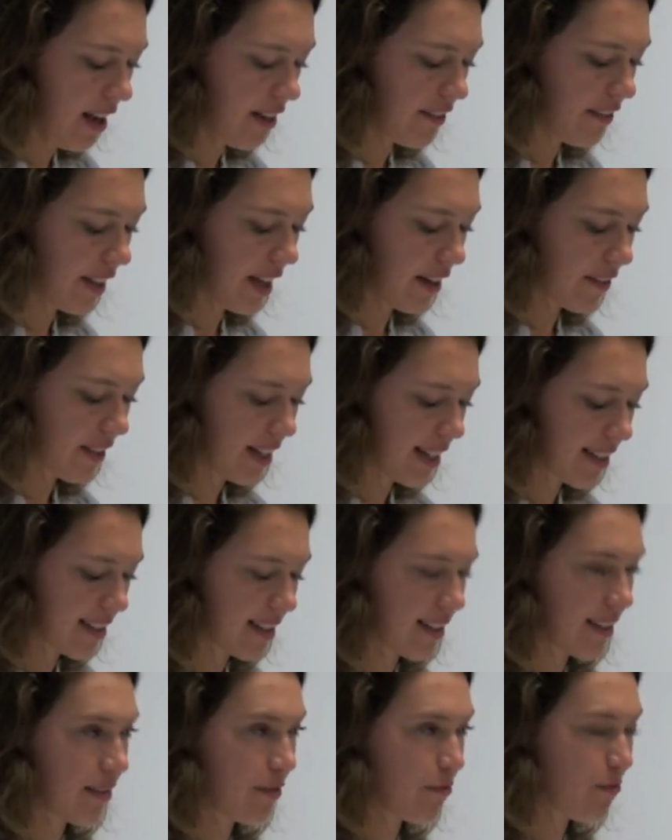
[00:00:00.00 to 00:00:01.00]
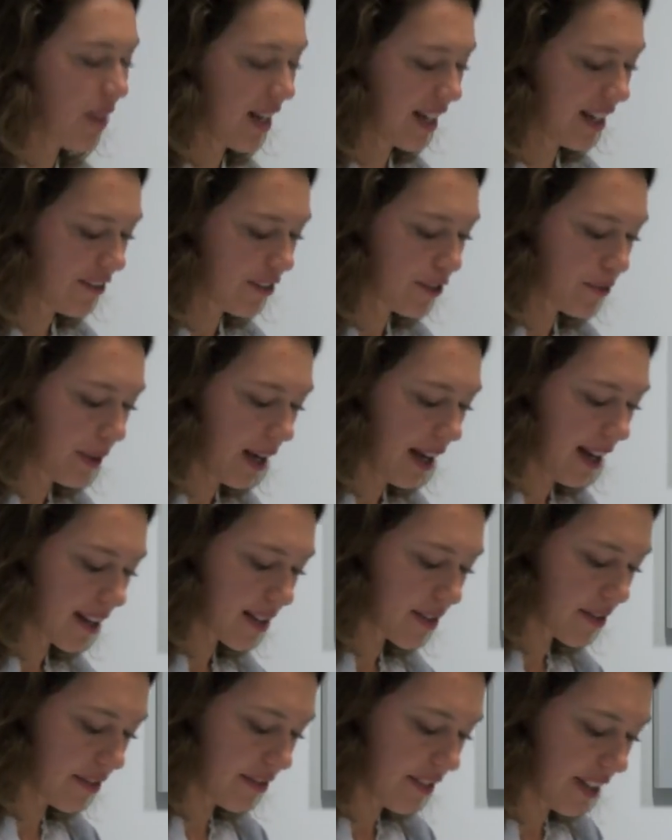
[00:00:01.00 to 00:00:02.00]
For that reason, many of the
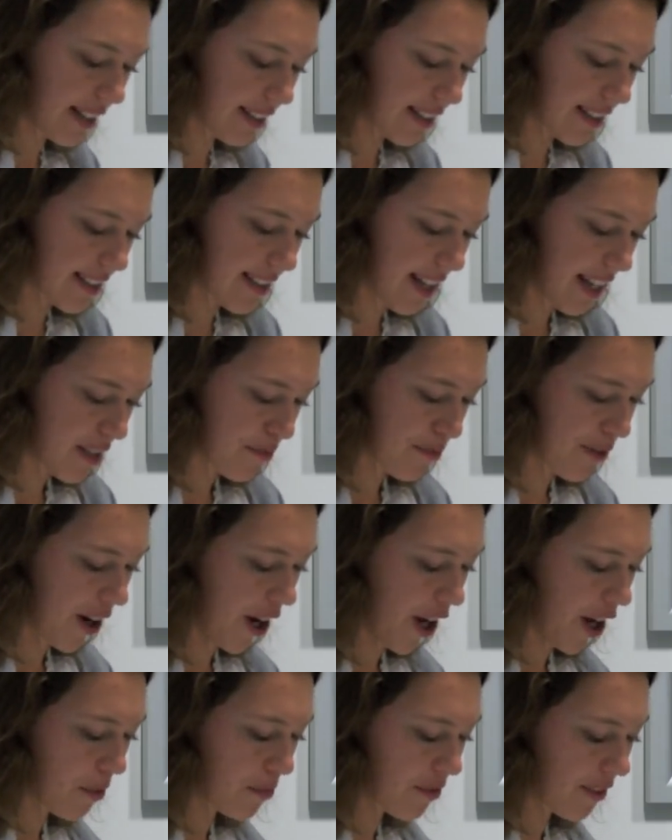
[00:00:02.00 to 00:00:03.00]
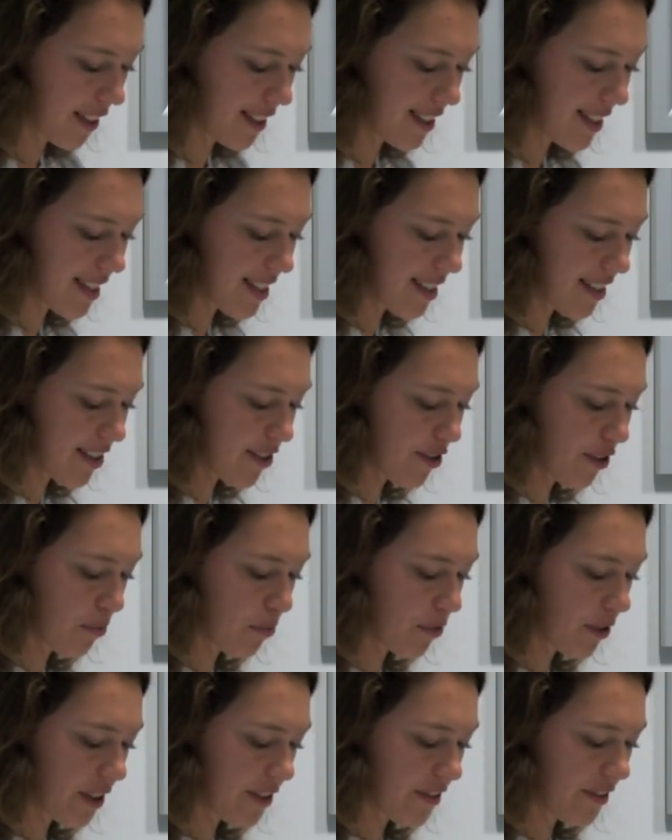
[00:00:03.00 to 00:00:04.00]
works reveal a desperate hope for conditions to
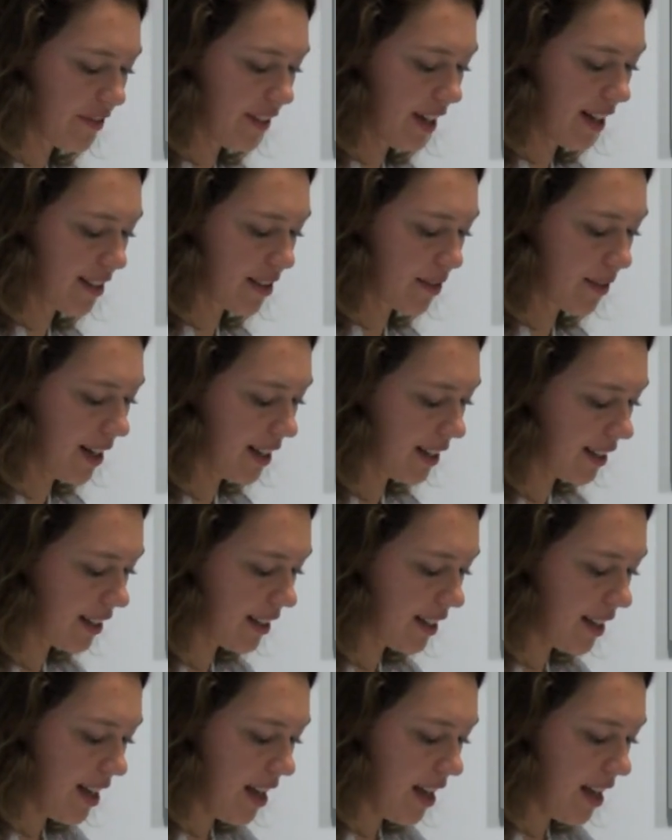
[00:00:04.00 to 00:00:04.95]
improve in Venezuela,